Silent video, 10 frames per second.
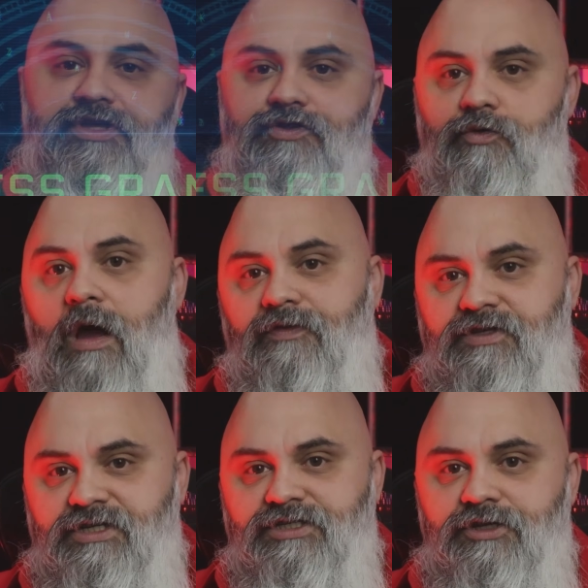throughout the
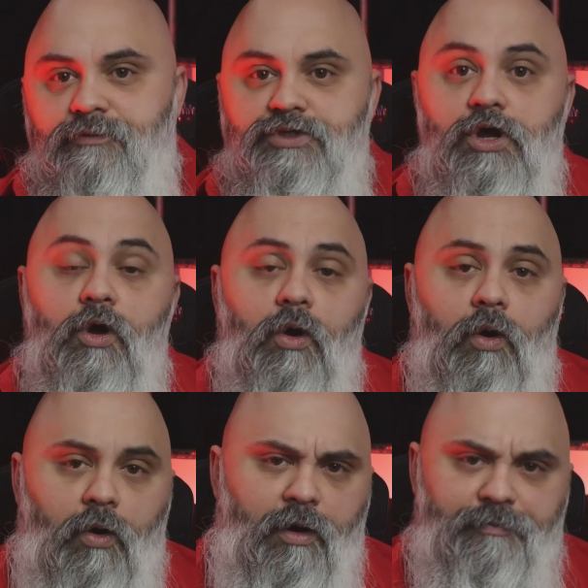systems
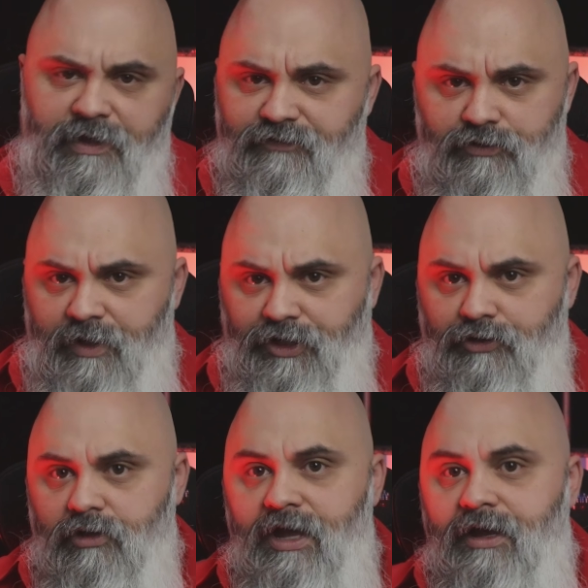or even like
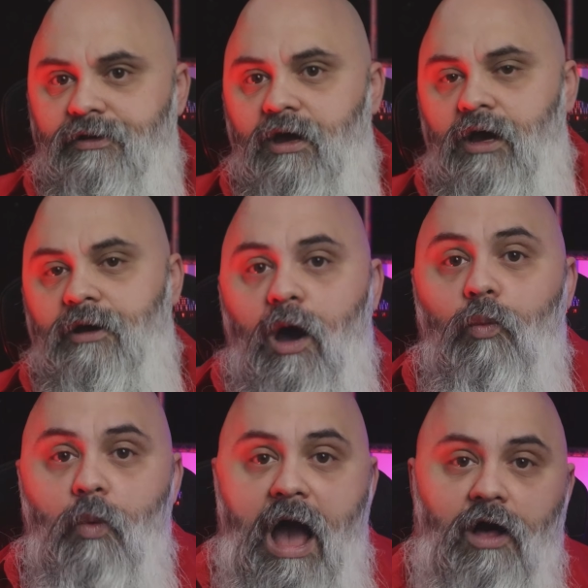your LAN.
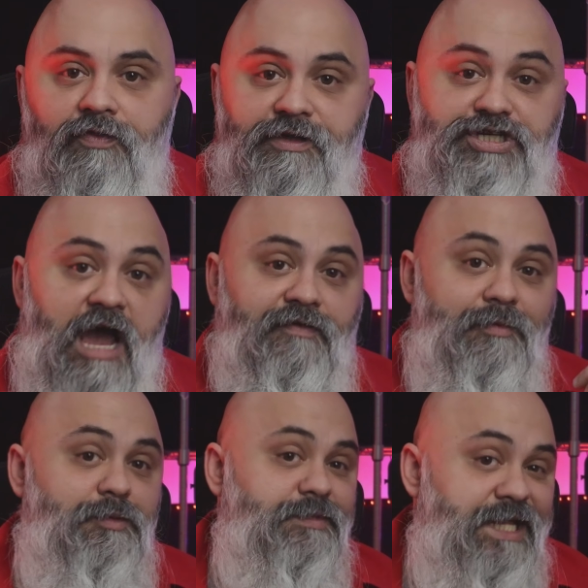While the Java
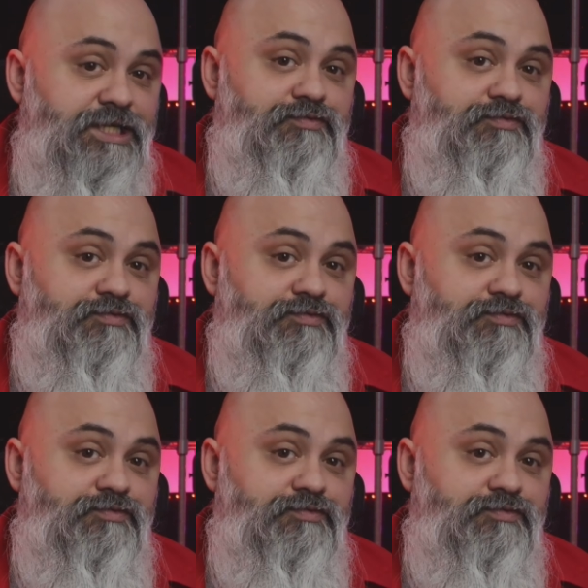implementation